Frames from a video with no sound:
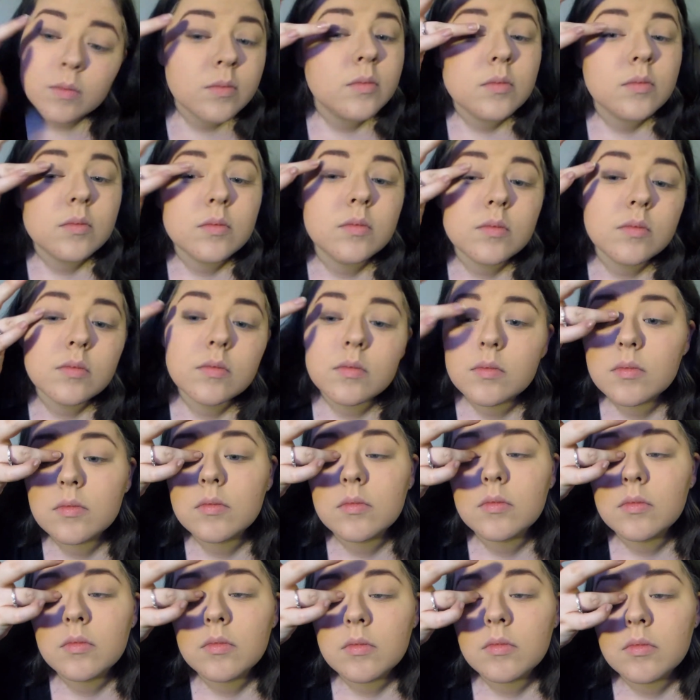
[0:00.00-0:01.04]

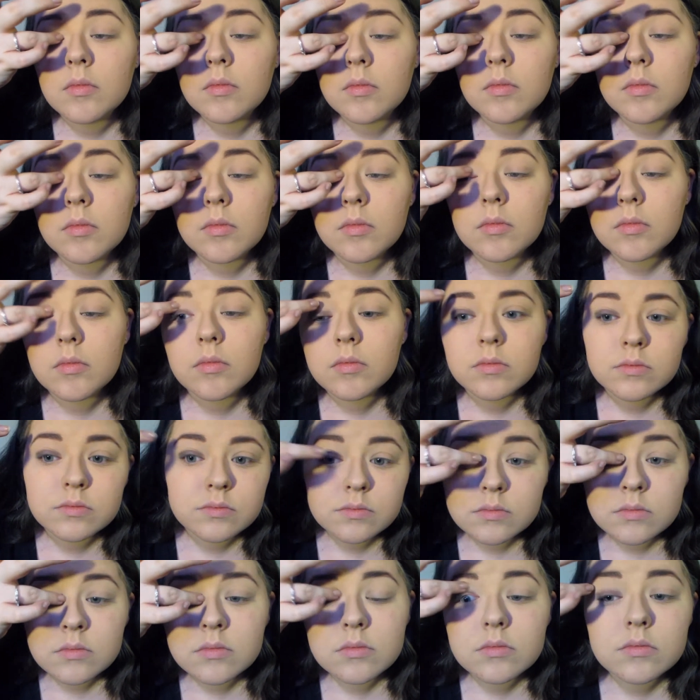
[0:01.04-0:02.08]

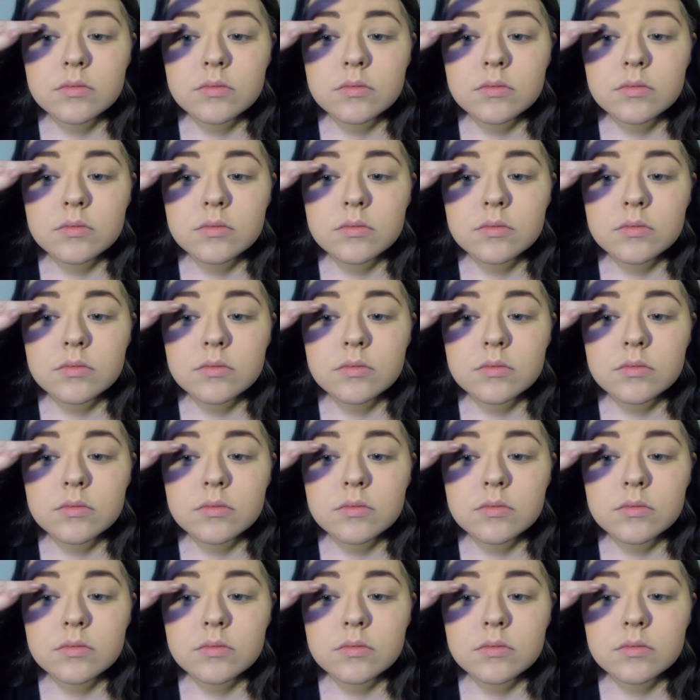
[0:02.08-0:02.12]
Nobody speaks.